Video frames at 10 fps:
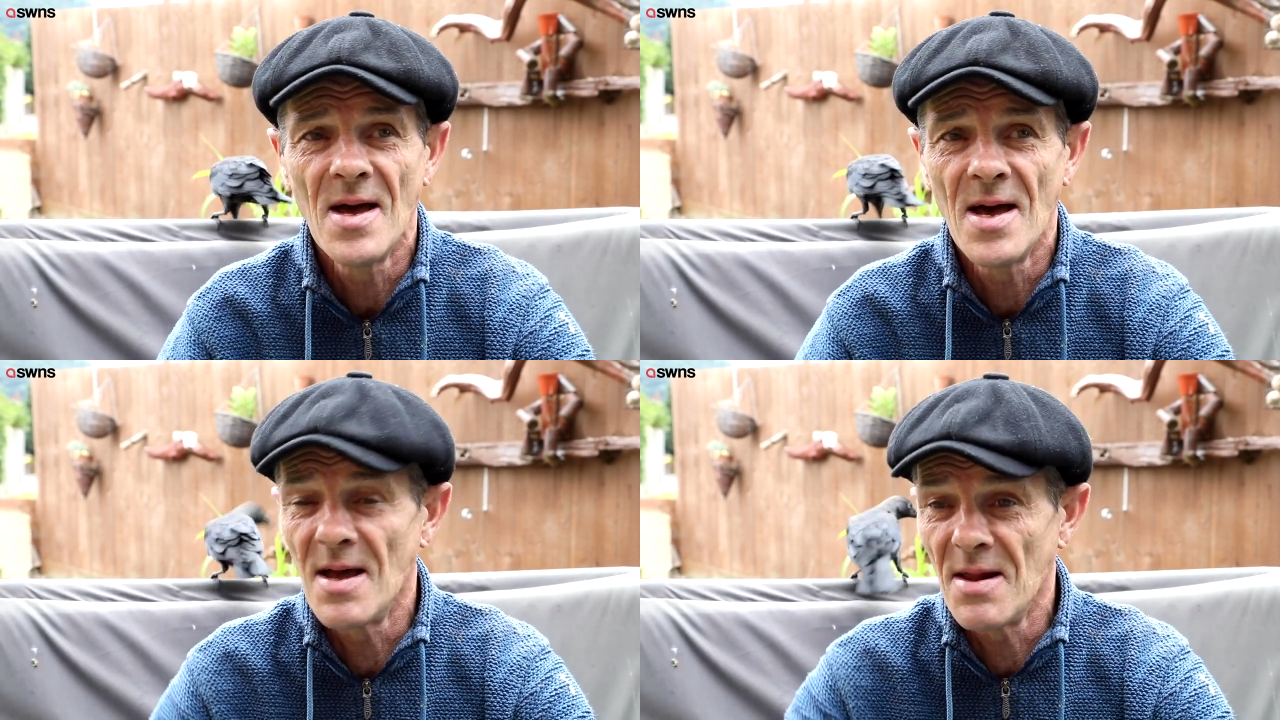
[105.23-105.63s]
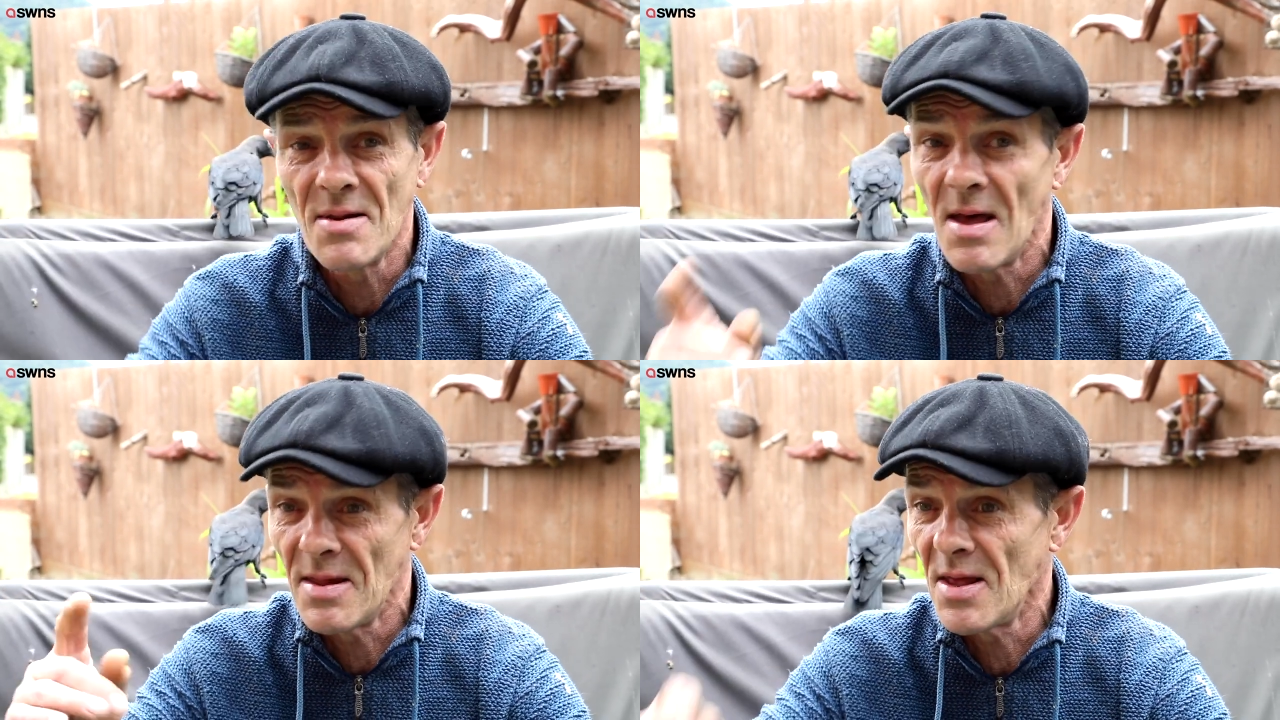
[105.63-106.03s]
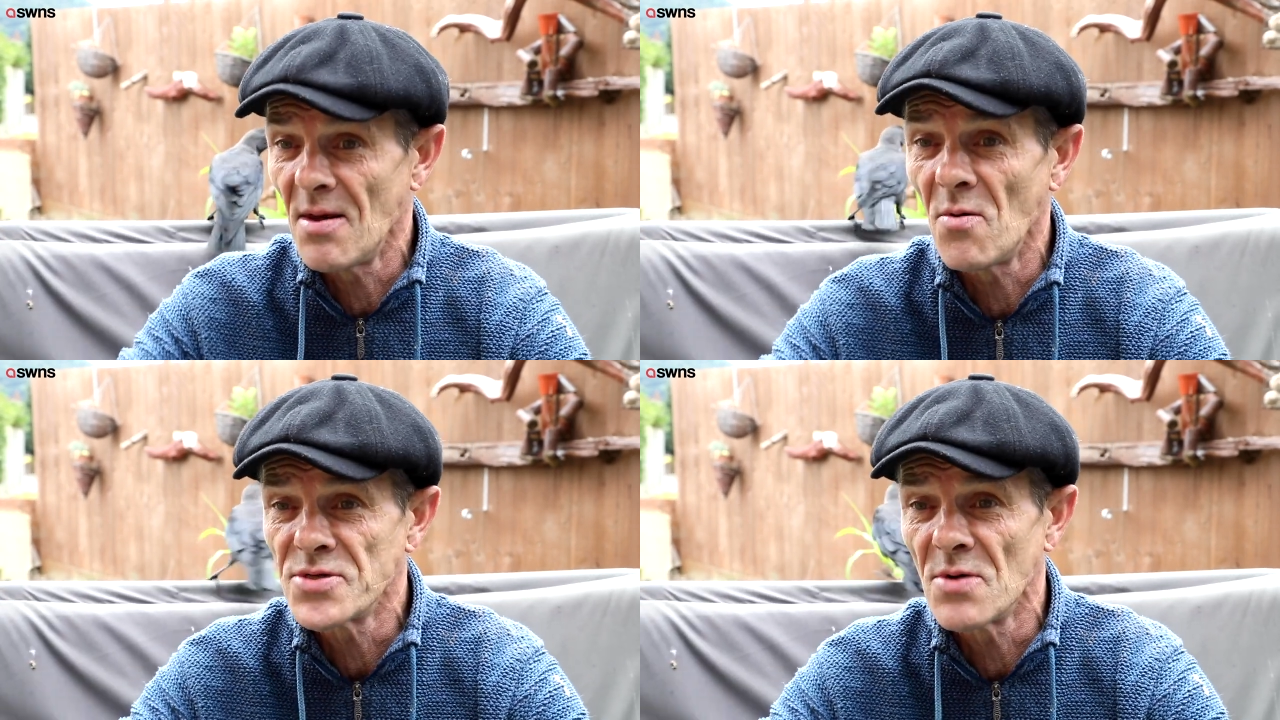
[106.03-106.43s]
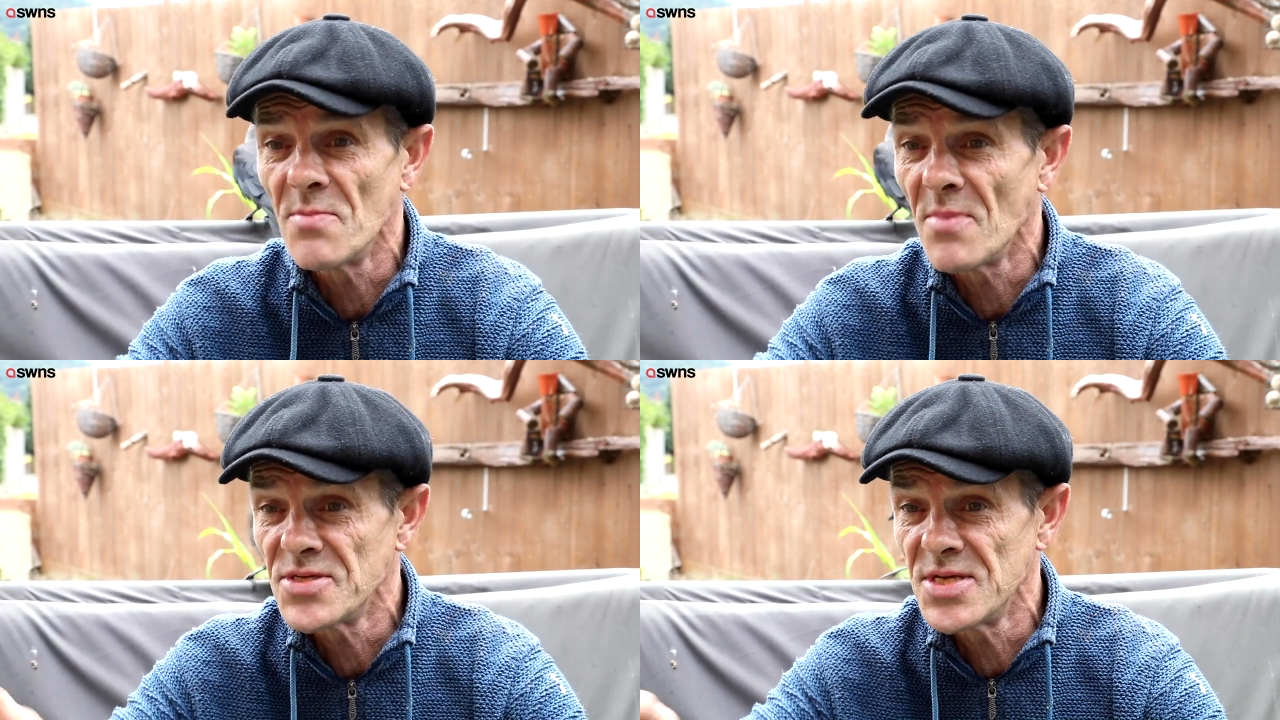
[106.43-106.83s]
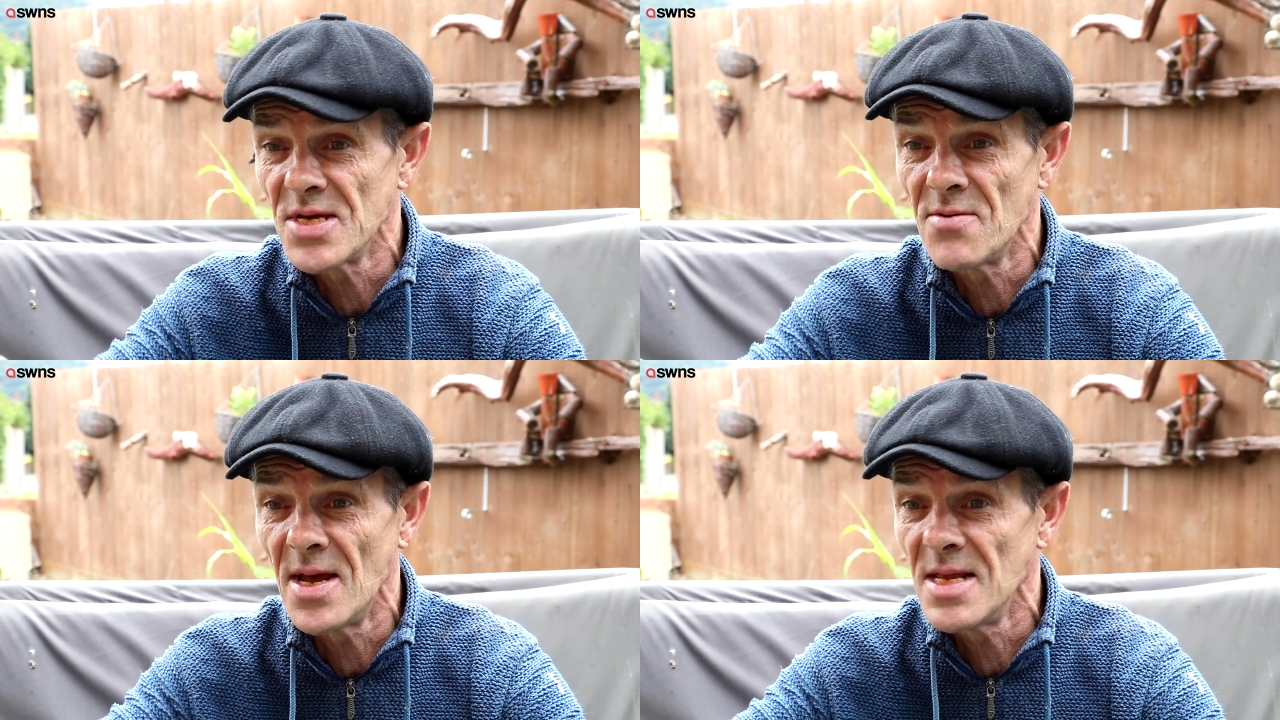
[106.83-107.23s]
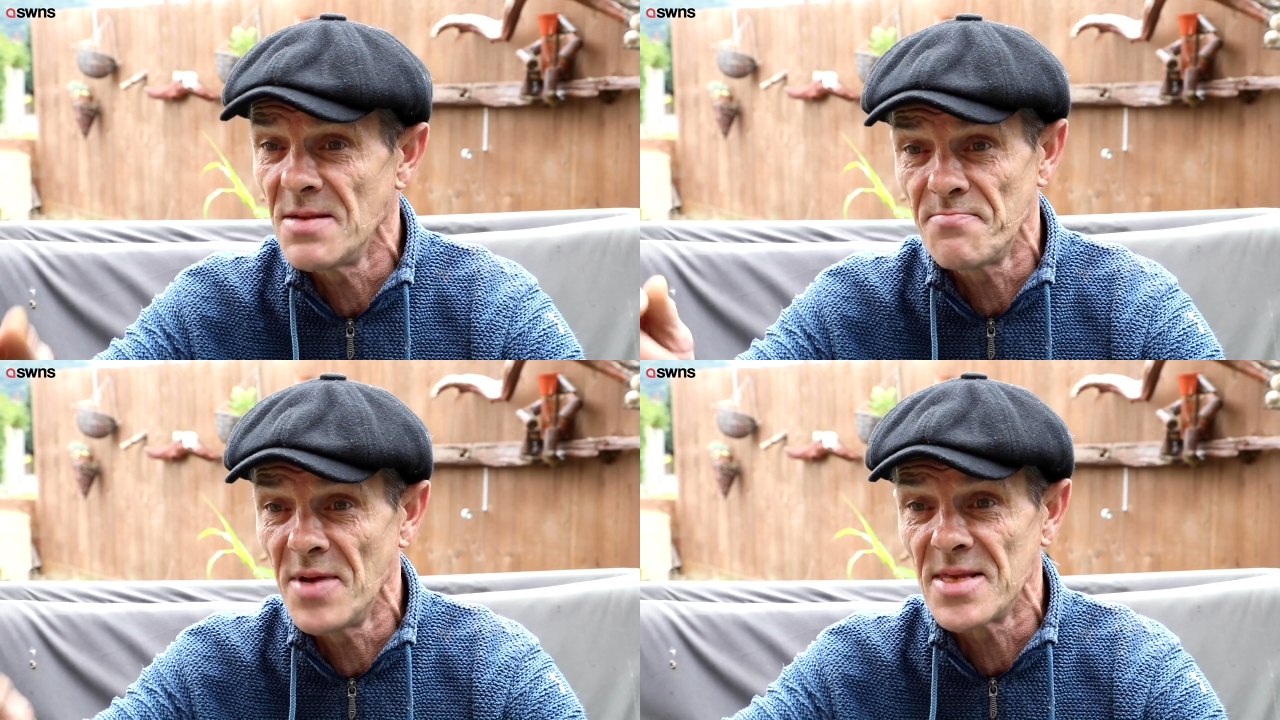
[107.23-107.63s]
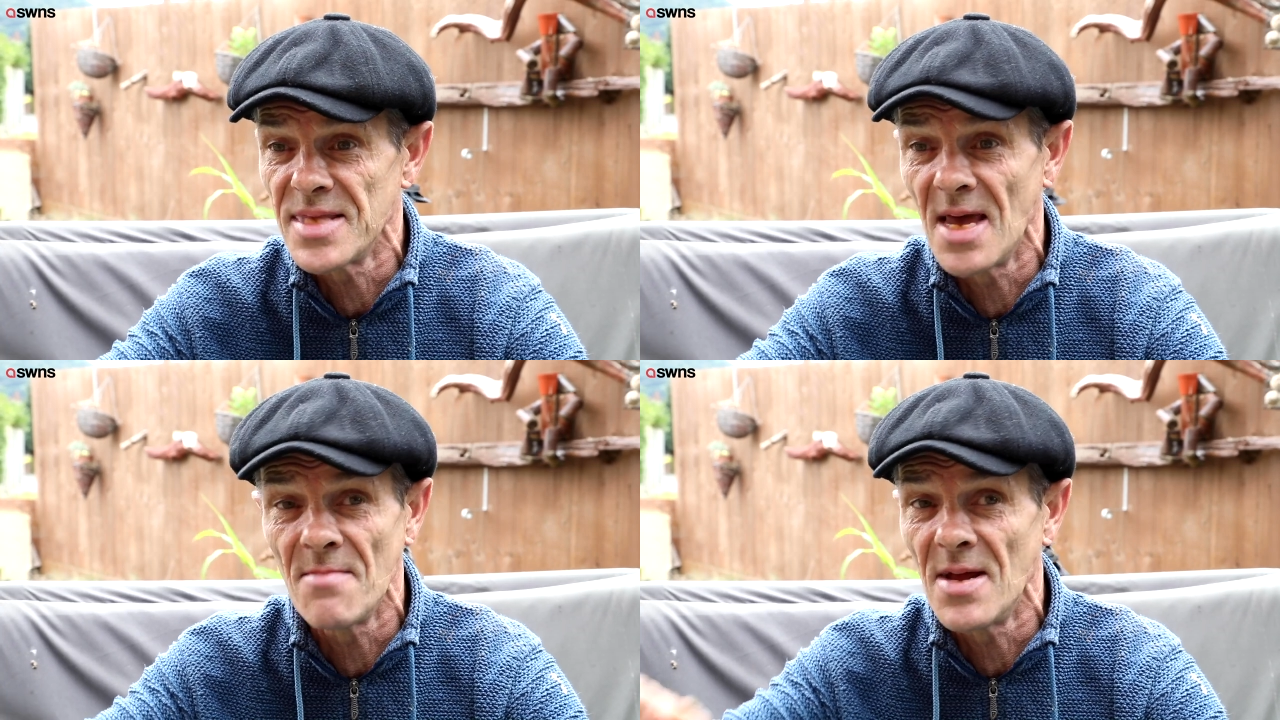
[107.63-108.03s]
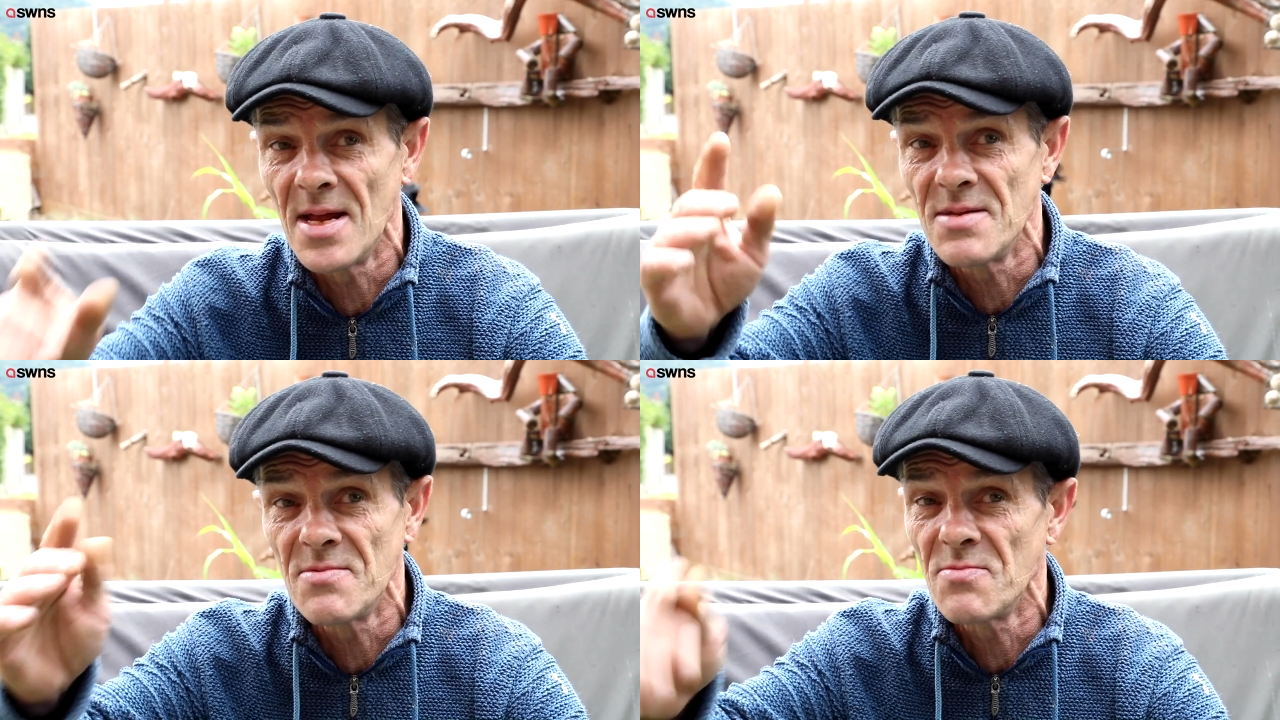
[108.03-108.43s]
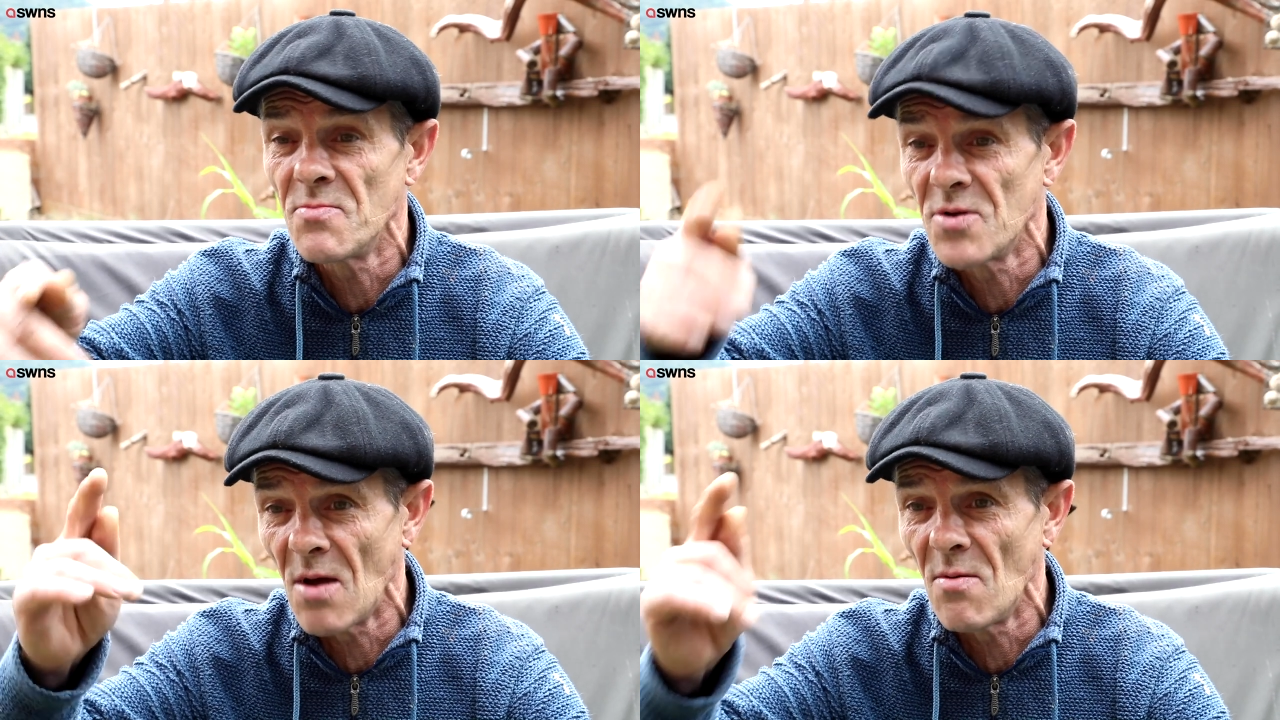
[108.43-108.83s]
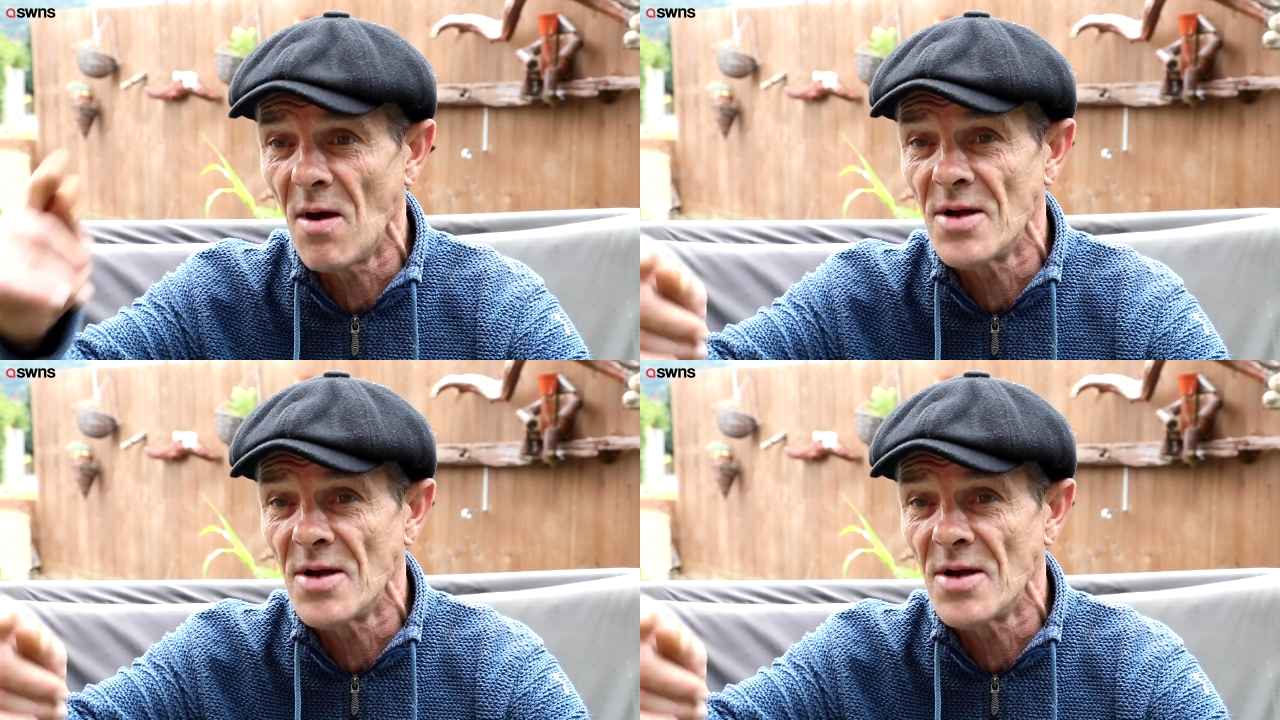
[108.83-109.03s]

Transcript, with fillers: Uh, and, and, also with my cigarette, he picked them and go.